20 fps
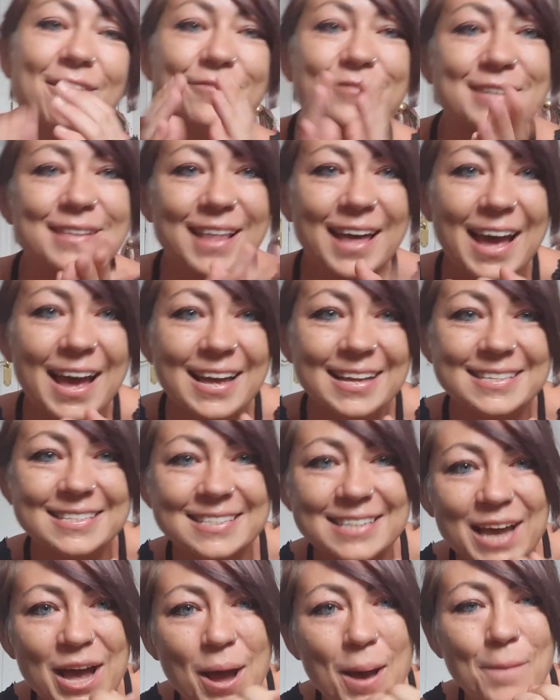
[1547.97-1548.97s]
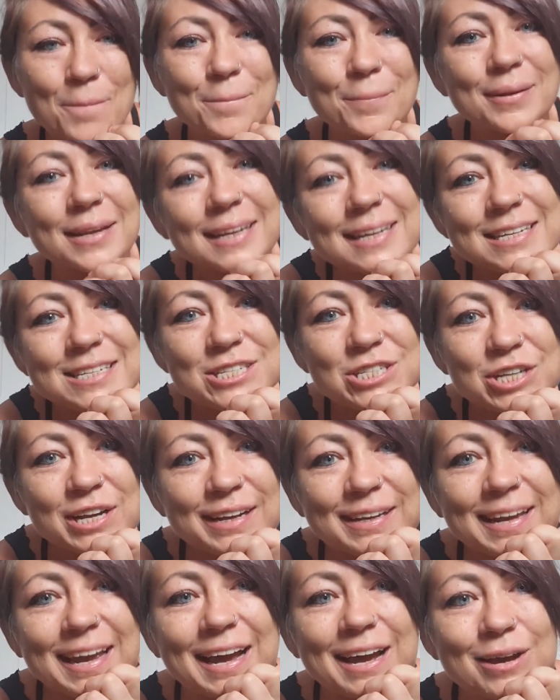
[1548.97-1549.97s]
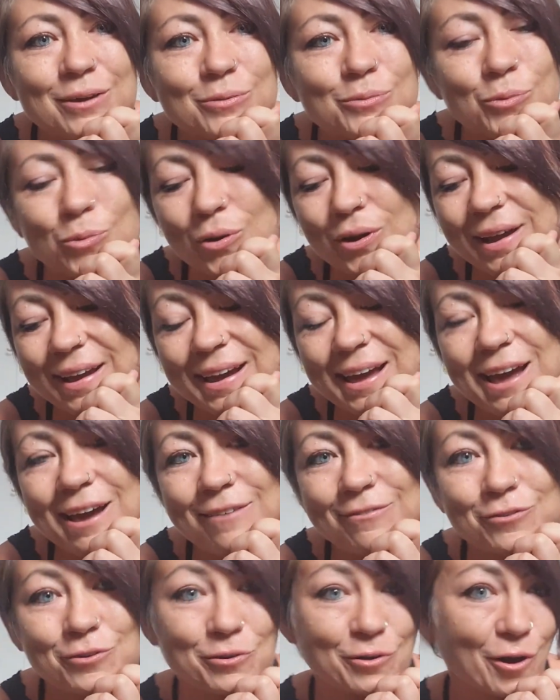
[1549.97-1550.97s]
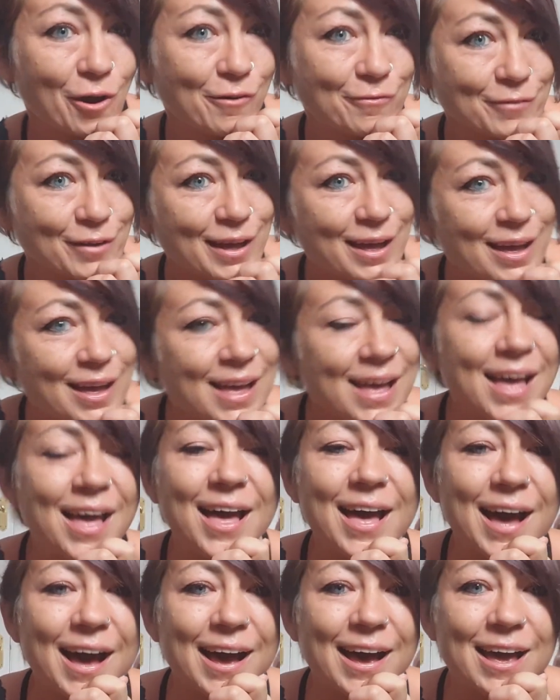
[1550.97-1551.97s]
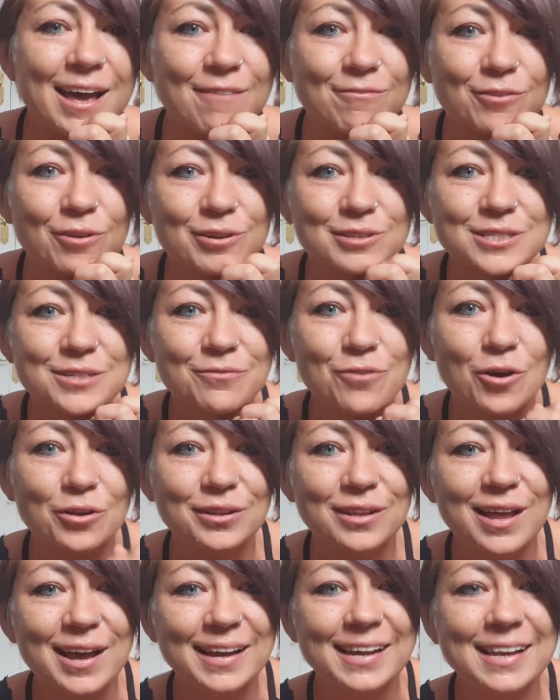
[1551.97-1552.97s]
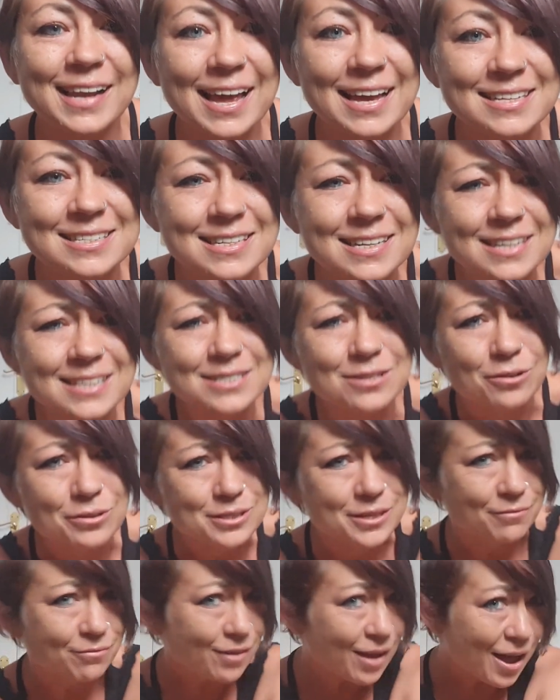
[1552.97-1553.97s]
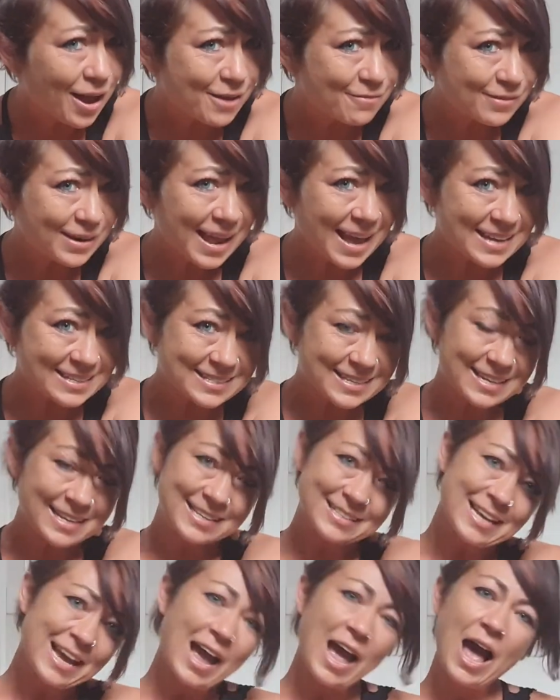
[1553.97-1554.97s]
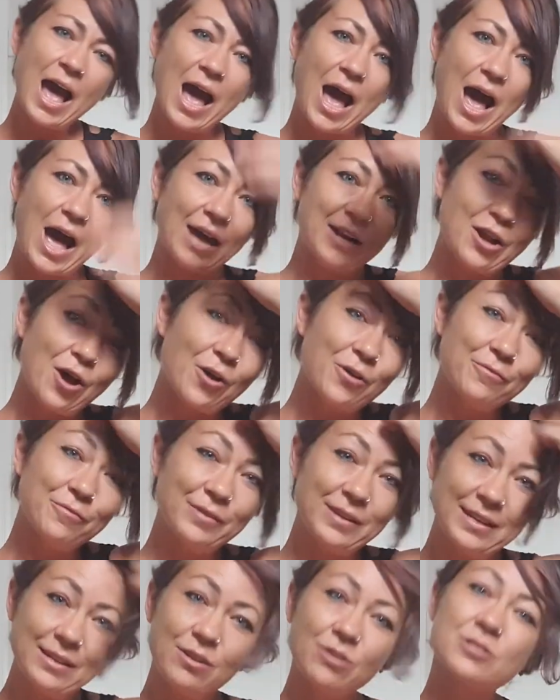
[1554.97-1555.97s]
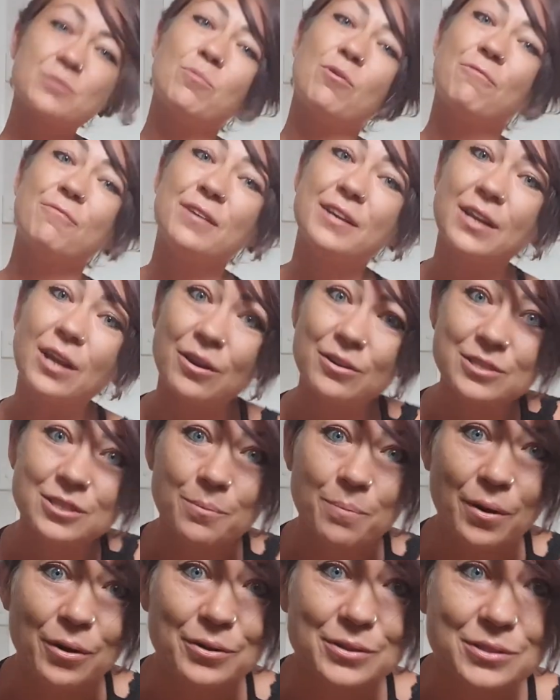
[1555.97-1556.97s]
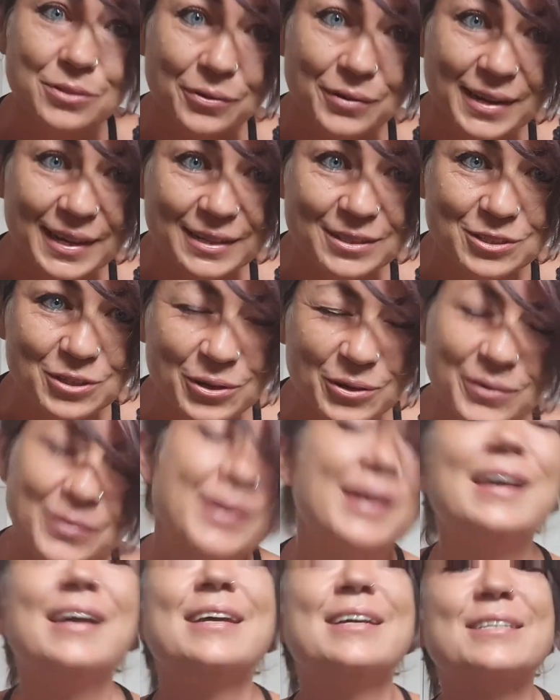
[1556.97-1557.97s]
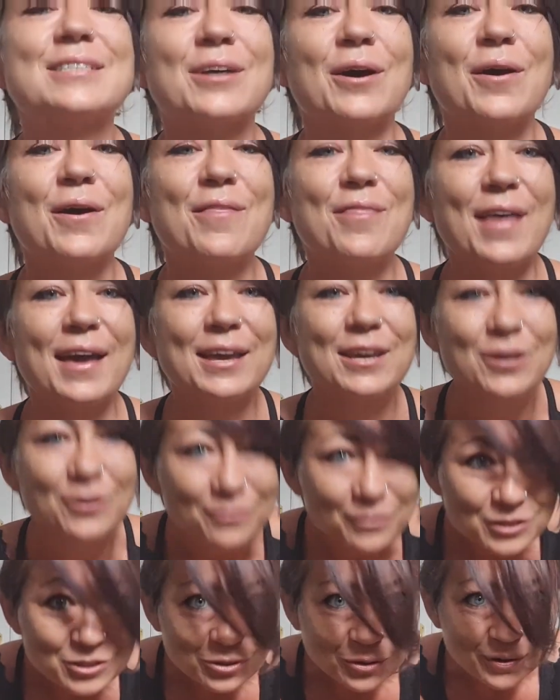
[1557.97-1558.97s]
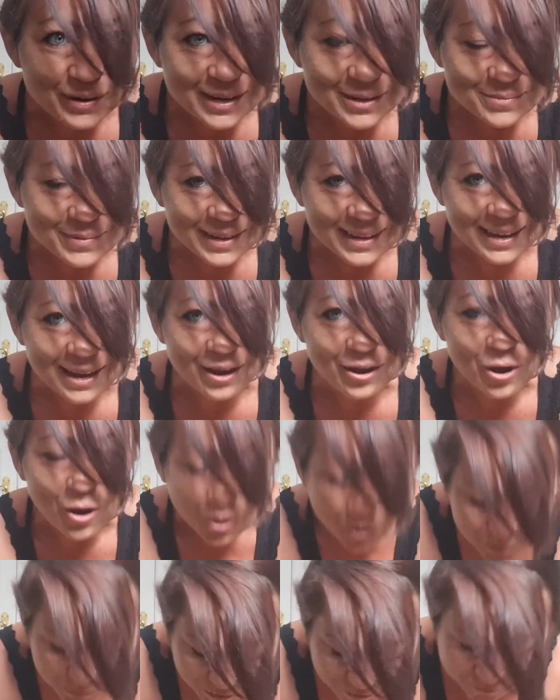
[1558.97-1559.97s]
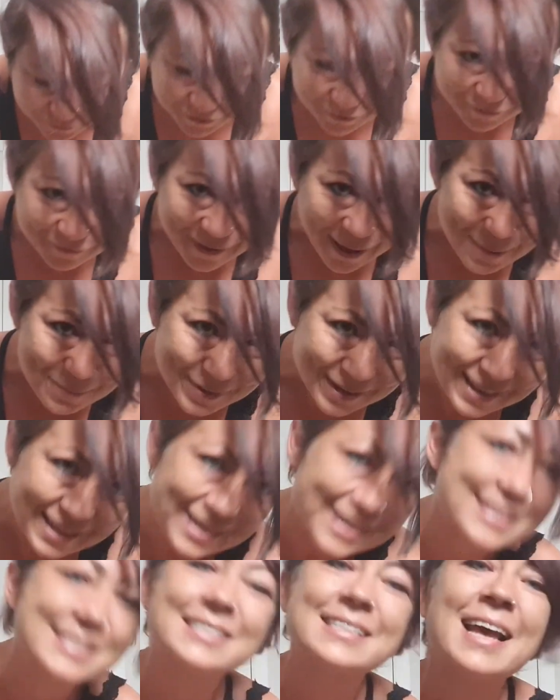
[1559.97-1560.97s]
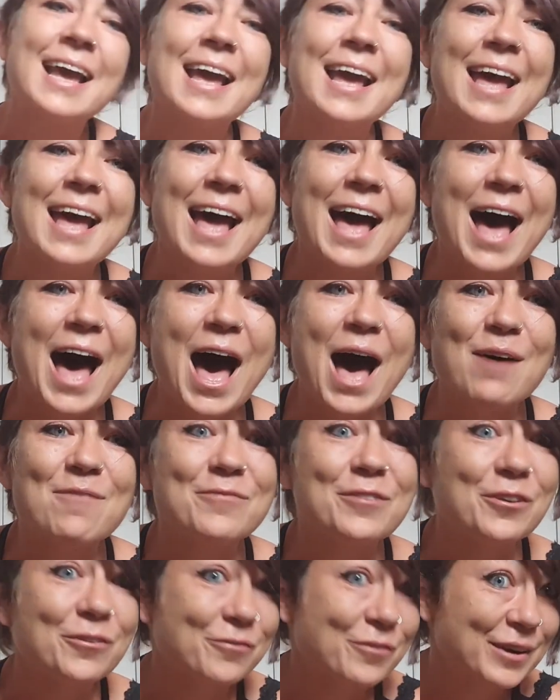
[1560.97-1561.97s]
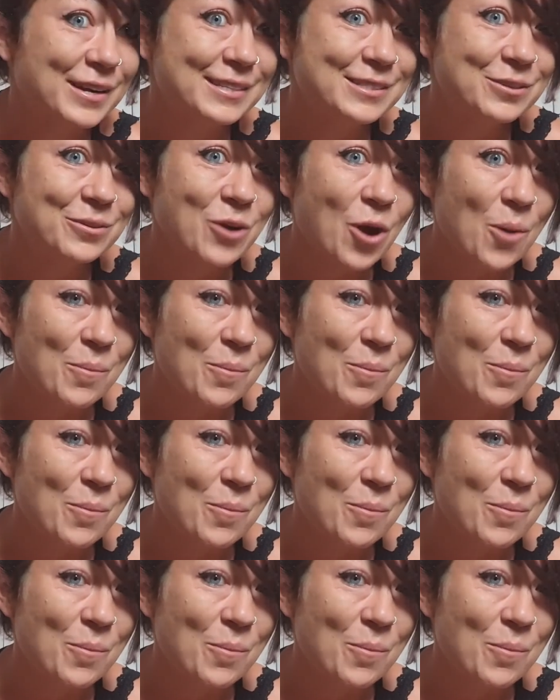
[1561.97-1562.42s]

after that. Um, please check out what I have on offer. I have lots of online classes, lots of live classes, and hopefully lots more videos to post on here too. So thank you for joining me. I hope you feel fabulous. Uh, feel free to